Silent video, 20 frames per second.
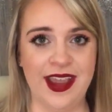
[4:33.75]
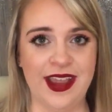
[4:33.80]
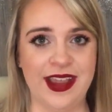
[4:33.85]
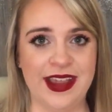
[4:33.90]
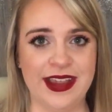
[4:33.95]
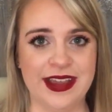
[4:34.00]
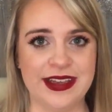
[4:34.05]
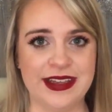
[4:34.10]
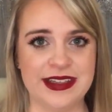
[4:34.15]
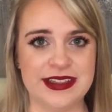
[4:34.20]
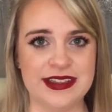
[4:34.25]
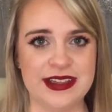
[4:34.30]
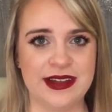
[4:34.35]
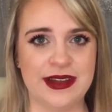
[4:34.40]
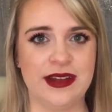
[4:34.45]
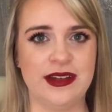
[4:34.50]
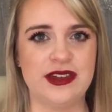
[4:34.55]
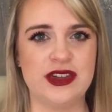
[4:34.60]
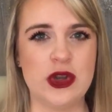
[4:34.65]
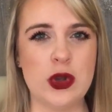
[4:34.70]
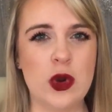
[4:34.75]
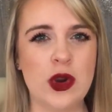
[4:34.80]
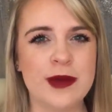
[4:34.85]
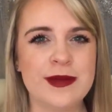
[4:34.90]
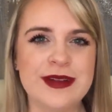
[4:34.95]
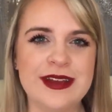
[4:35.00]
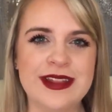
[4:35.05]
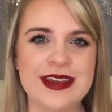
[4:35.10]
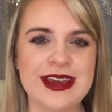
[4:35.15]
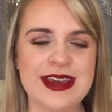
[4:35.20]
And
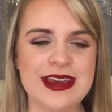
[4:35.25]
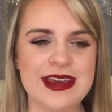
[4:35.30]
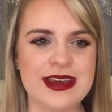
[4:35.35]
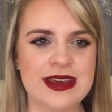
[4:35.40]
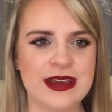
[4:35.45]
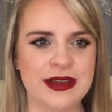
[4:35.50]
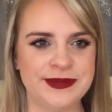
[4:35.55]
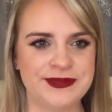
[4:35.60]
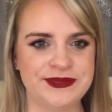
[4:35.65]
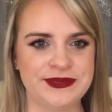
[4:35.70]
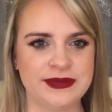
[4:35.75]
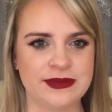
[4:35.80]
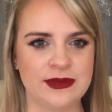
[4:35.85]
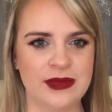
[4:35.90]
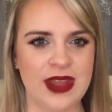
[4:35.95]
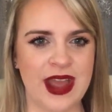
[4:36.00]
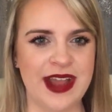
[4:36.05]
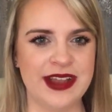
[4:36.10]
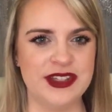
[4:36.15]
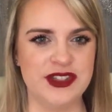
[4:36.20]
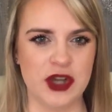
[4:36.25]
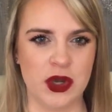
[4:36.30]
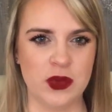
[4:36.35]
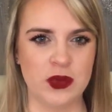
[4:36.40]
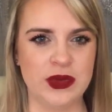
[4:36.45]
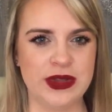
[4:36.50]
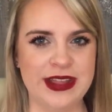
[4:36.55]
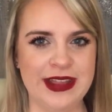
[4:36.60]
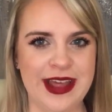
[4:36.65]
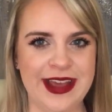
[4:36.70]
normally, I don't
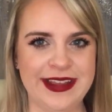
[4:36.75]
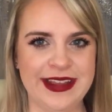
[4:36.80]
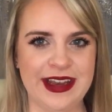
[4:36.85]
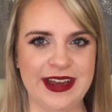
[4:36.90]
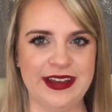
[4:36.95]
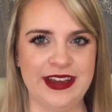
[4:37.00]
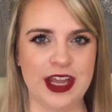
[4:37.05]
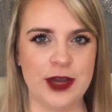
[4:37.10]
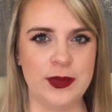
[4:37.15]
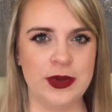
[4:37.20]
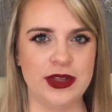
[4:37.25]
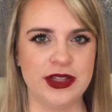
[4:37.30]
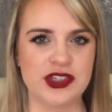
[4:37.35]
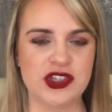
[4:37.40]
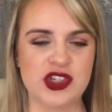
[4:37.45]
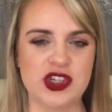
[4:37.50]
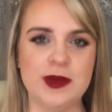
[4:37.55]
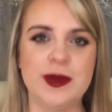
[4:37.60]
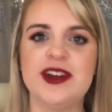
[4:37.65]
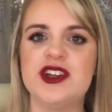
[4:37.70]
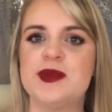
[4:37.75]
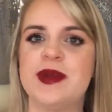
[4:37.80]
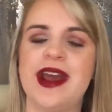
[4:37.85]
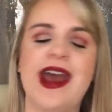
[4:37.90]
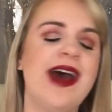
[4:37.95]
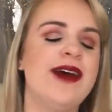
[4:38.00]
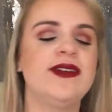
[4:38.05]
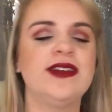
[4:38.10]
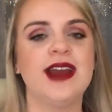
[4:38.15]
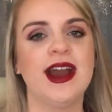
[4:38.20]
really like getting nail polish too much, but I
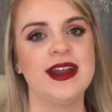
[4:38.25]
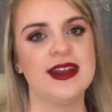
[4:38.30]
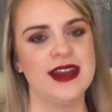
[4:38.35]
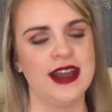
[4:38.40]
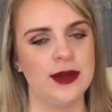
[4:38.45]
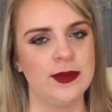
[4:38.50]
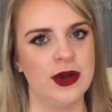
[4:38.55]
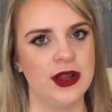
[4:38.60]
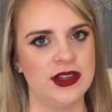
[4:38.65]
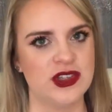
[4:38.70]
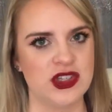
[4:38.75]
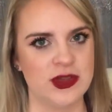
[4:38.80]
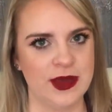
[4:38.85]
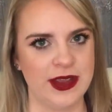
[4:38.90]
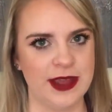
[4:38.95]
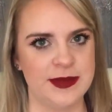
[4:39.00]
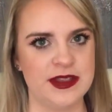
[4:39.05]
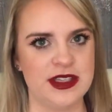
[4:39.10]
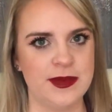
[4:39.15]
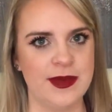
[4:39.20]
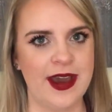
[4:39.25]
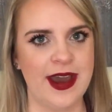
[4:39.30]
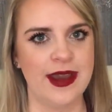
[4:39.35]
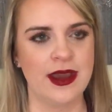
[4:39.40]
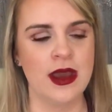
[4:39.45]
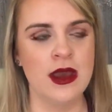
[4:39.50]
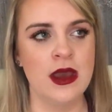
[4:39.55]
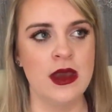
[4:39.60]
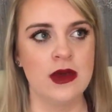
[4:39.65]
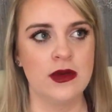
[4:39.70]
haven't gotten nail polish in my Ipsy bag
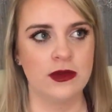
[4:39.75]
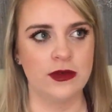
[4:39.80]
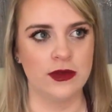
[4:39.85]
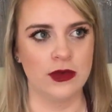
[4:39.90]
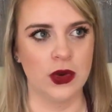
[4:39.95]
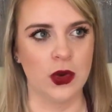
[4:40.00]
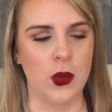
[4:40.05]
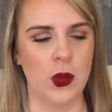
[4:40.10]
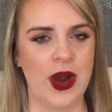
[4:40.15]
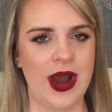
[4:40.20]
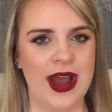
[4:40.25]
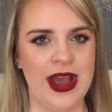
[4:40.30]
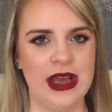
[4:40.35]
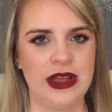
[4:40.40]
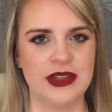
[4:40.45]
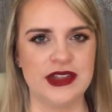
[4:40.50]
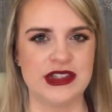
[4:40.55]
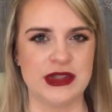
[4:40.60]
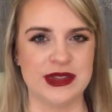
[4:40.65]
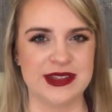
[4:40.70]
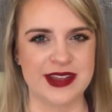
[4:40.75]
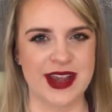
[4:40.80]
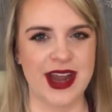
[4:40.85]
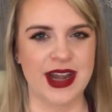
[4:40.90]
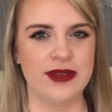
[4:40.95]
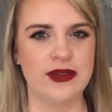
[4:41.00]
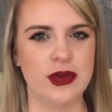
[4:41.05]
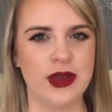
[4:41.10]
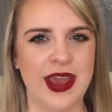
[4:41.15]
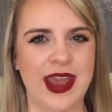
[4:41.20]
for a while, so it's kind
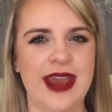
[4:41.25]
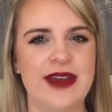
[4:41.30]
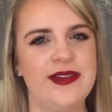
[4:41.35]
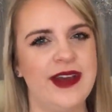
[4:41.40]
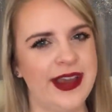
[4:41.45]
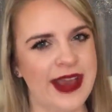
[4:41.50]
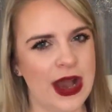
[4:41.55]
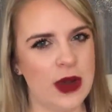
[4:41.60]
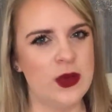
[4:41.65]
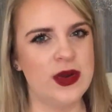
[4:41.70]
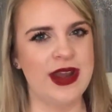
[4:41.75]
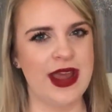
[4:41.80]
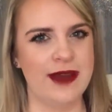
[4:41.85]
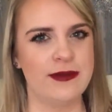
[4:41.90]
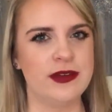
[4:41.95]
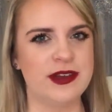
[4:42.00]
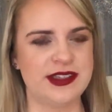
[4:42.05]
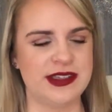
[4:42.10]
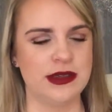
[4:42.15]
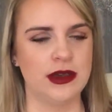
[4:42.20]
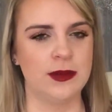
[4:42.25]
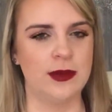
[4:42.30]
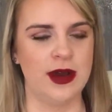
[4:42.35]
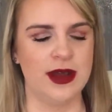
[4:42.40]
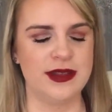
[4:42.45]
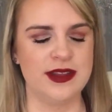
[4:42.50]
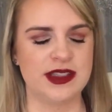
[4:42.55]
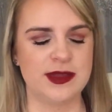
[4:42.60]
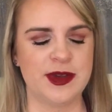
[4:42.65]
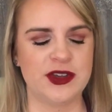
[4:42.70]
of okay. If I got one every single
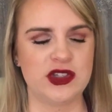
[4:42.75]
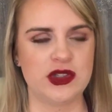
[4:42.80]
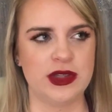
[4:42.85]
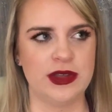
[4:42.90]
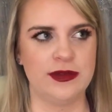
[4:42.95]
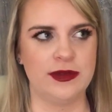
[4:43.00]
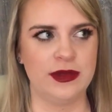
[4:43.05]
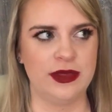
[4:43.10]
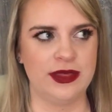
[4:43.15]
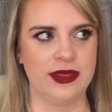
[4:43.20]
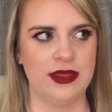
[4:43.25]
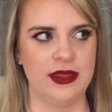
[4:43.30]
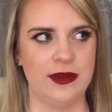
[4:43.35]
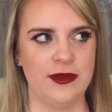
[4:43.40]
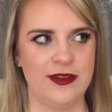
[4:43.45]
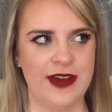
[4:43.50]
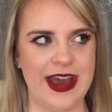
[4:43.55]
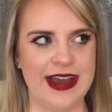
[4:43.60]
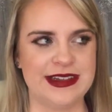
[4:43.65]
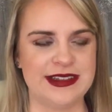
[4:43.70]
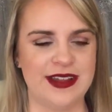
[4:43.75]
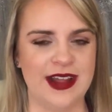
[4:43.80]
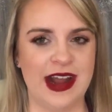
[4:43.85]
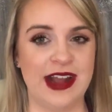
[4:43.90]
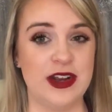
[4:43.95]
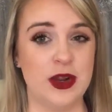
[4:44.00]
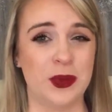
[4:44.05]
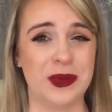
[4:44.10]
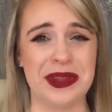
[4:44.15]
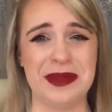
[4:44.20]
month, especially the fact that I
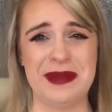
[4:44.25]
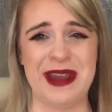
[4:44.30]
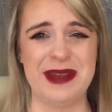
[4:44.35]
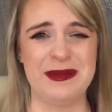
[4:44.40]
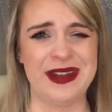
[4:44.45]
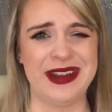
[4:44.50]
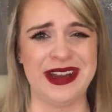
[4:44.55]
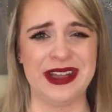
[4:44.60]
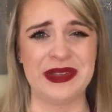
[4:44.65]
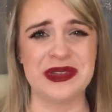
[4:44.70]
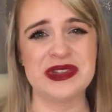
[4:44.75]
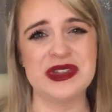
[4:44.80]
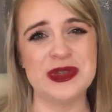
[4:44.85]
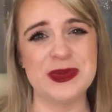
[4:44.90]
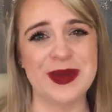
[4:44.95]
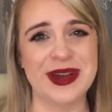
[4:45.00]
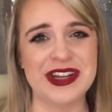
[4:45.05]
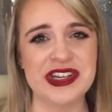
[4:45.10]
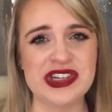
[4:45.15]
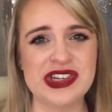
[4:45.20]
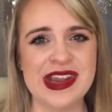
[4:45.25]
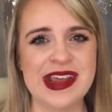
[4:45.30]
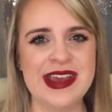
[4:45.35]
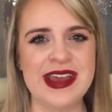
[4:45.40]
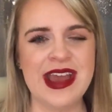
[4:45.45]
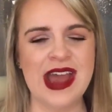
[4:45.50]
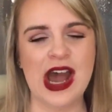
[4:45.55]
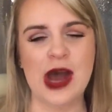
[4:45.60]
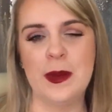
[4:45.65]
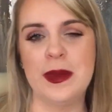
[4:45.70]
don't really paint my nails too much,
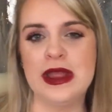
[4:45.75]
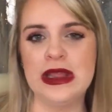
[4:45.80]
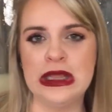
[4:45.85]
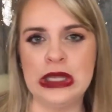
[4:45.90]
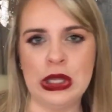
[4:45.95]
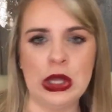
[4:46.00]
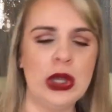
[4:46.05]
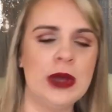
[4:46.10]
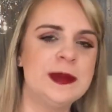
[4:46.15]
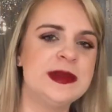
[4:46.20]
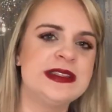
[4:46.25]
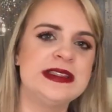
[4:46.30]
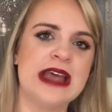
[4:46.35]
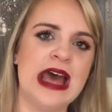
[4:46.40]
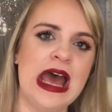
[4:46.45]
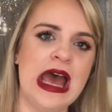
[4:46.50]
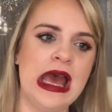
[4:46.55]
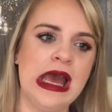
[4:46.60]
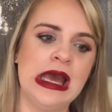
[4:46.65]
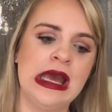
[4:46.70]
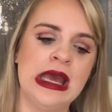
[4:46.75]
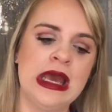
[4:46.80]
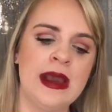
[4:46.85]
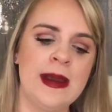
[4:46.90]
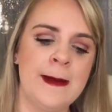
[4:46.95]
I'll be a little upset.